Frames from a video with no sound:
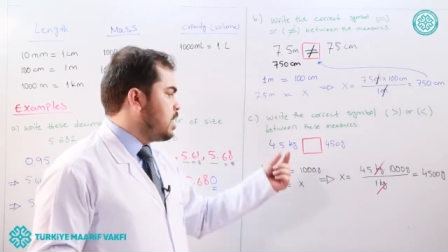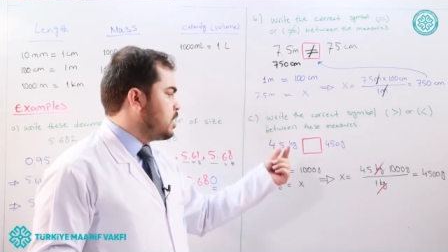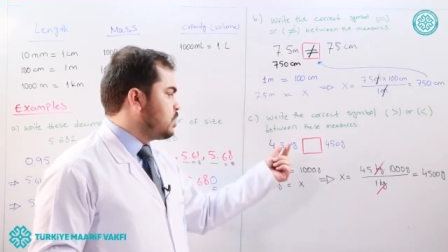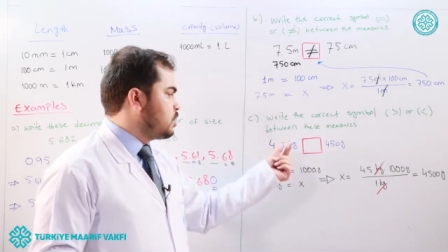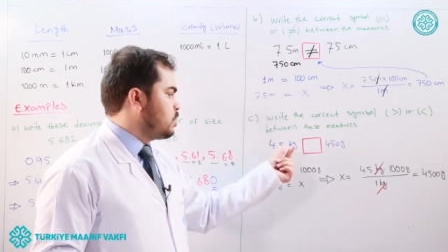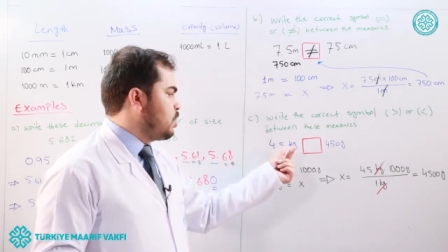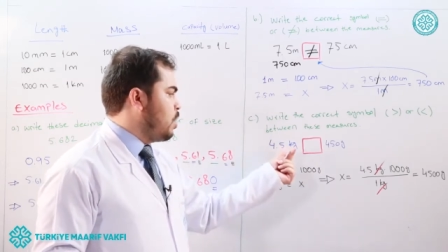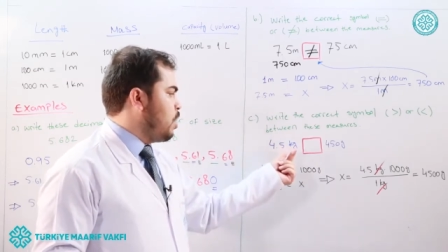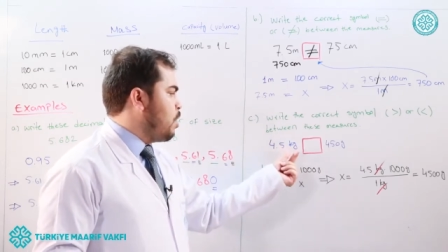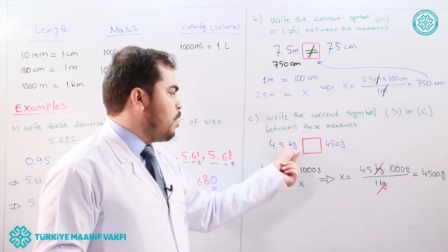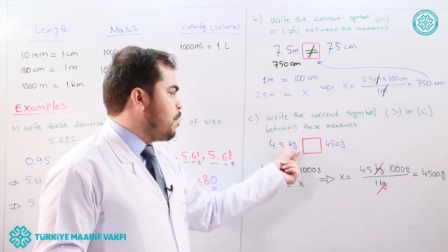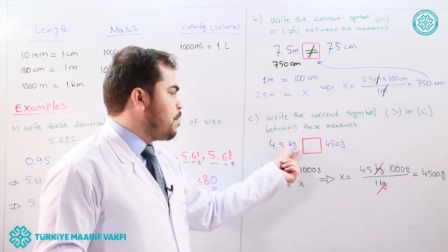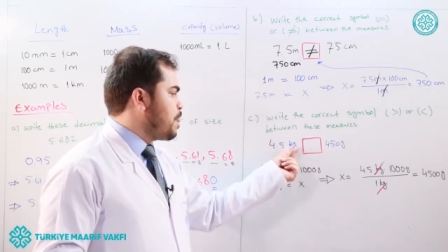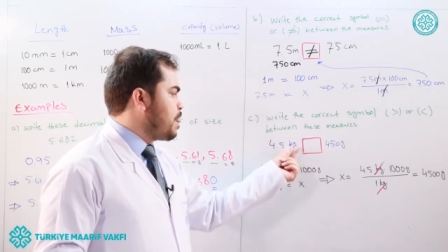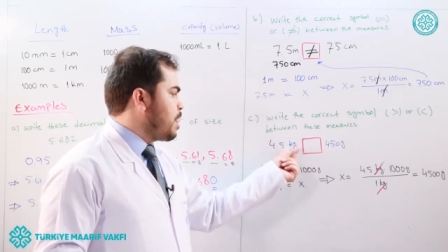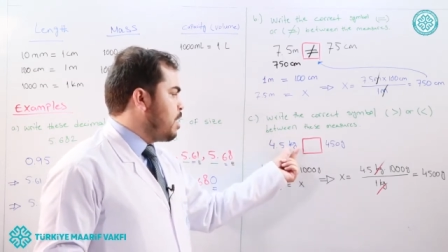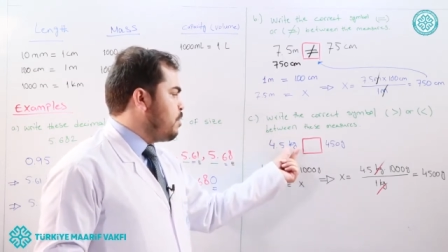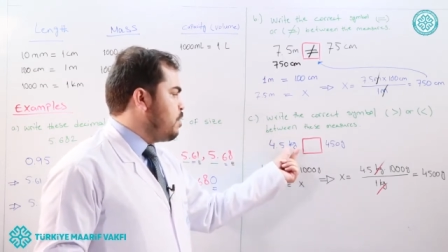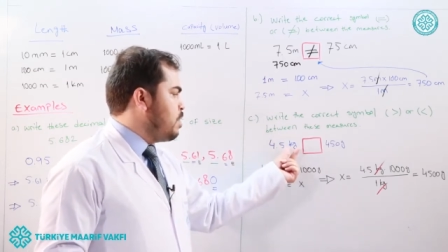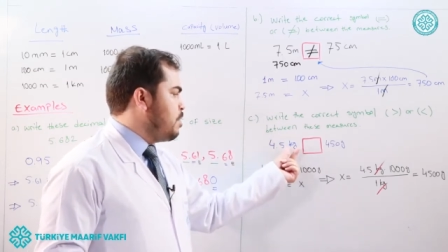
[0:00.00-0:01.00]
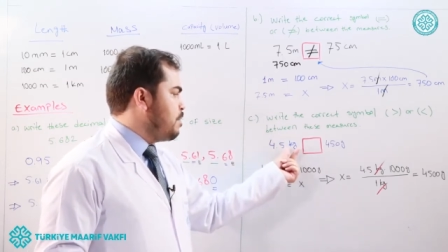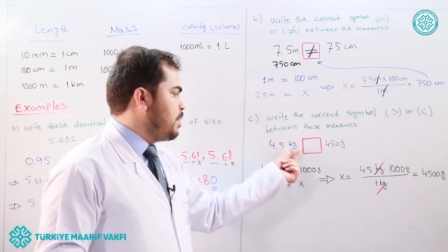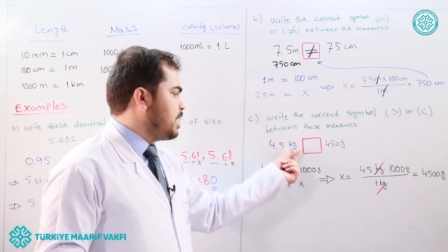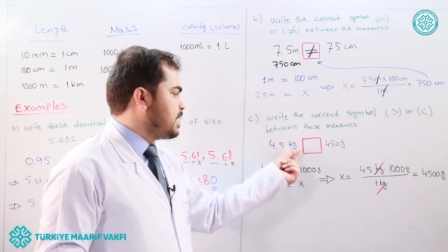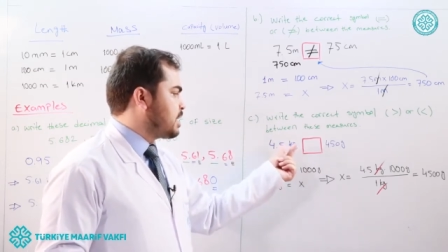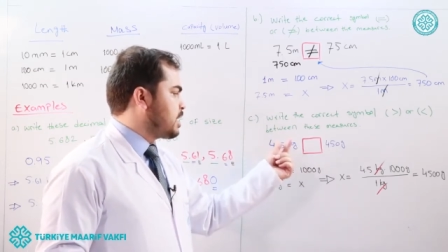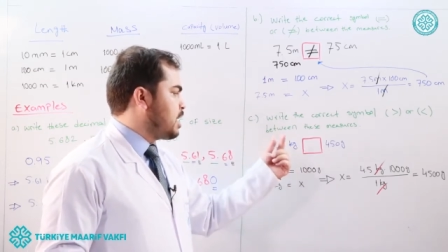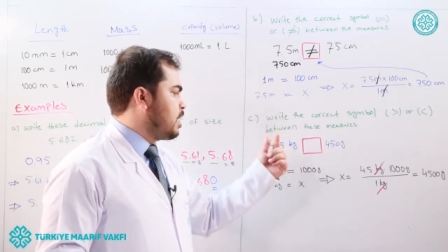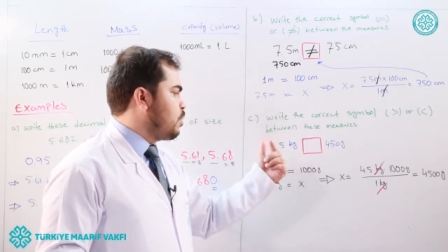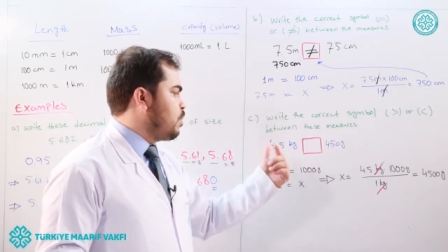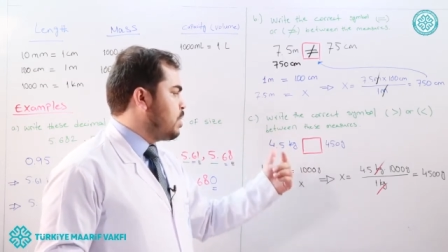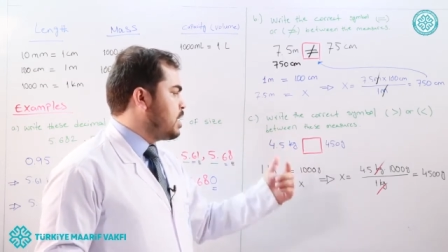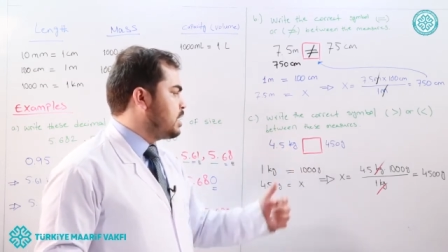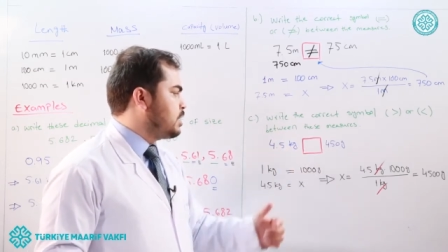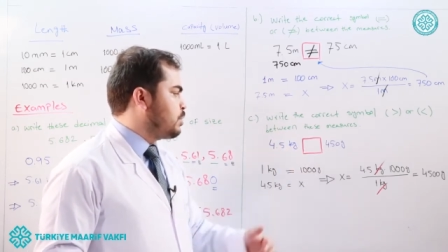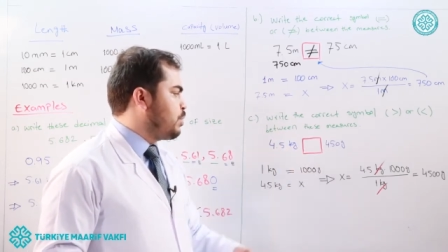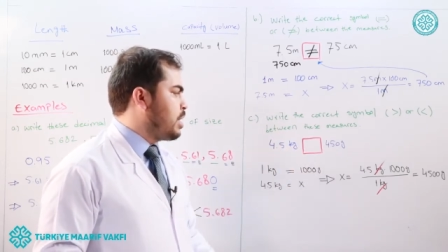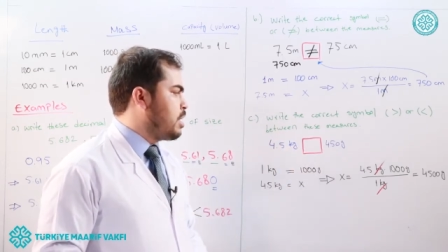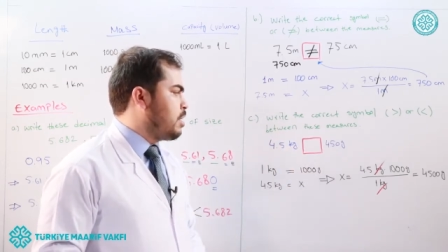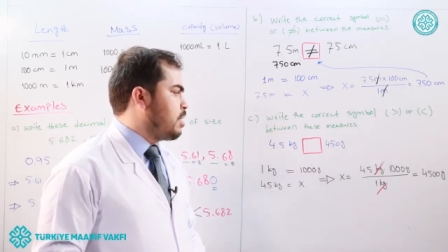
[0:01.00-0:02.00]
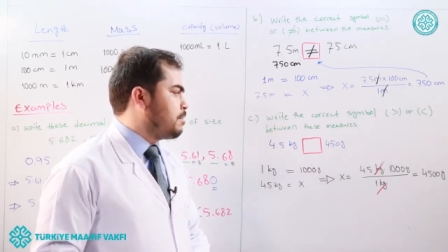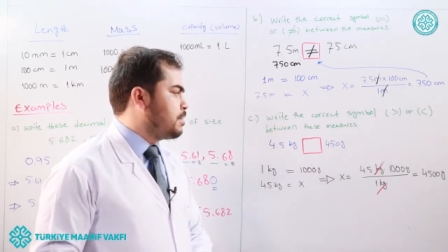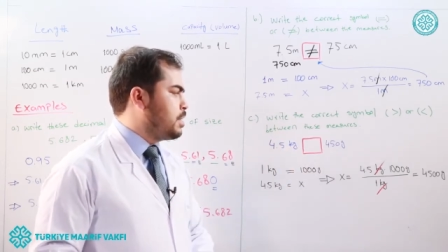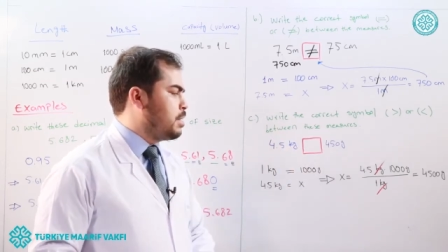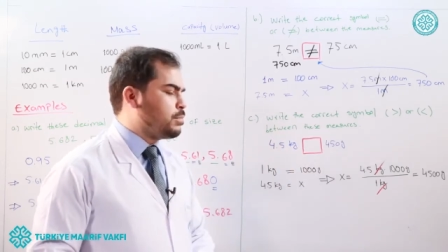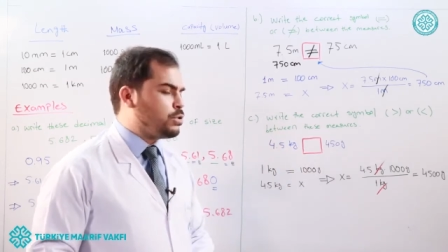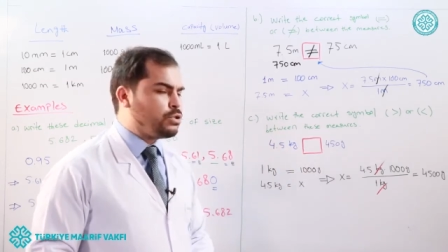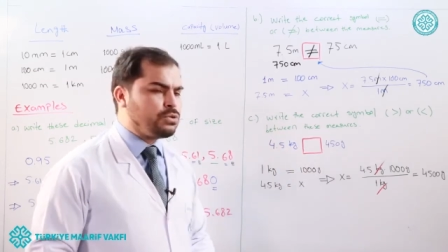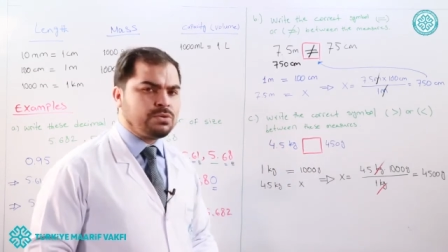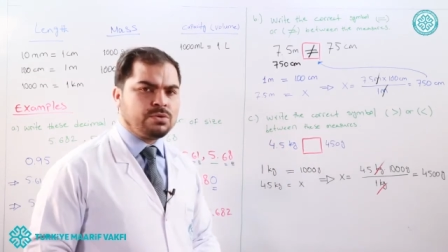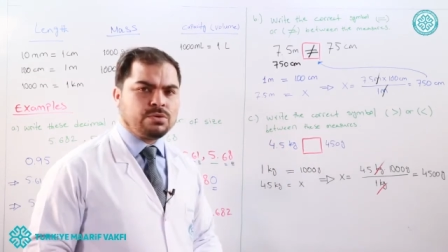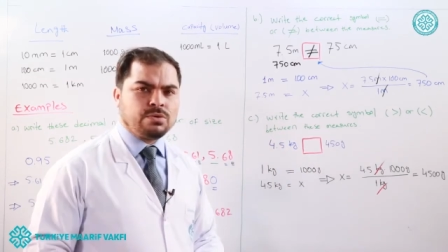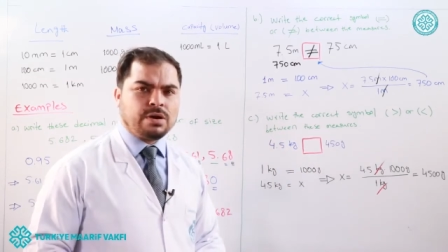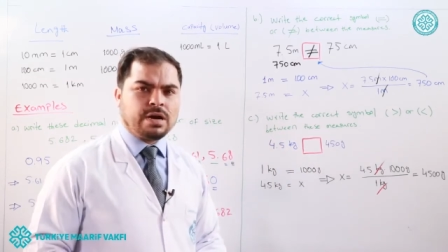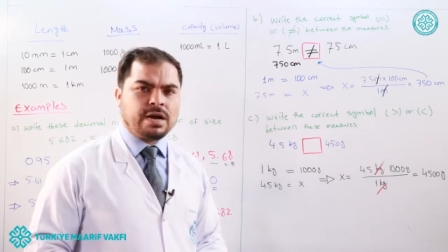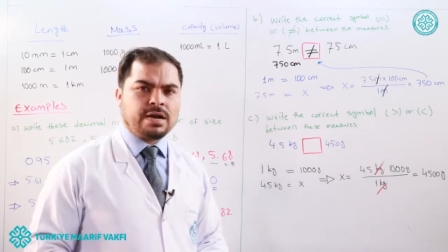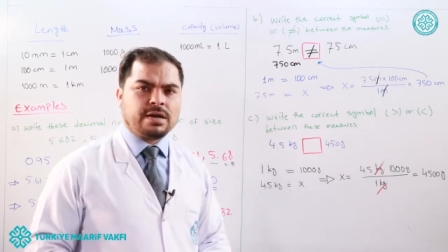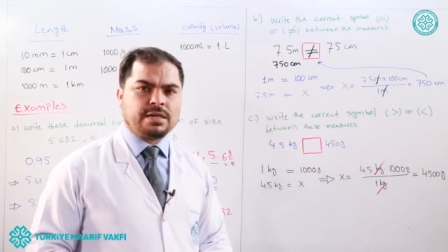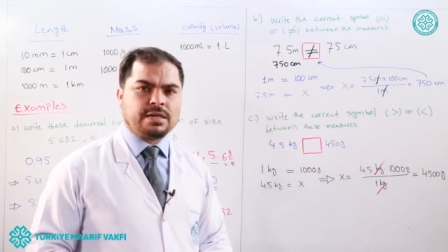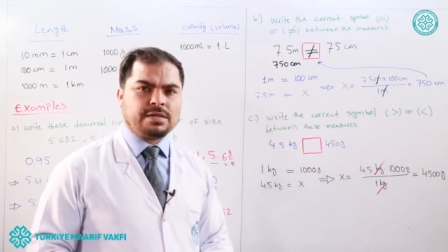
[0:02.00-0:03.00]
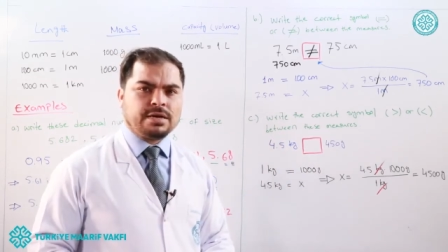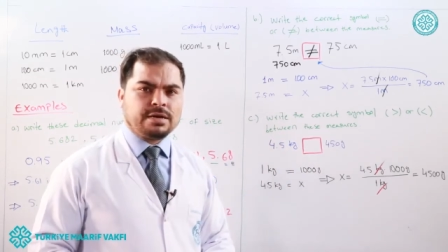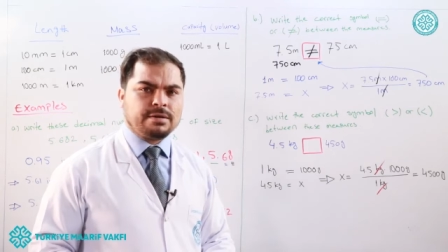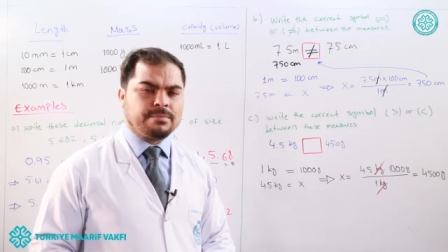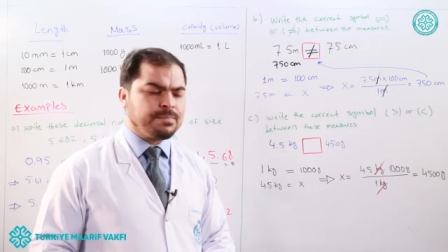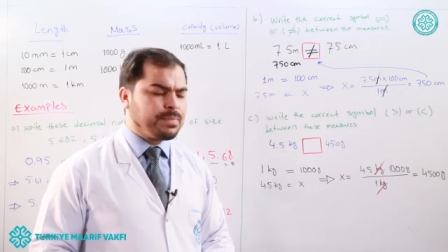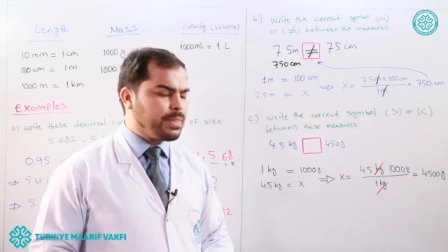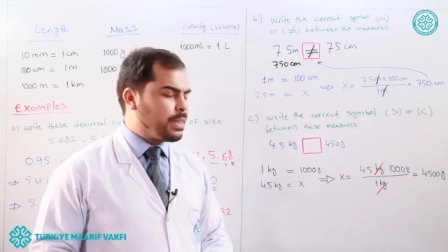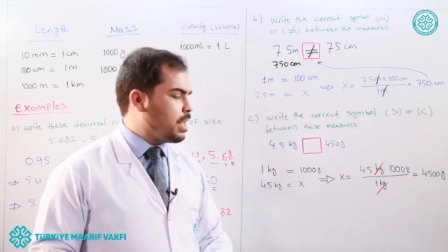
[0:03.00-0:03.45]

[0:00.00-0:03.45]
So we must convert one of them to another.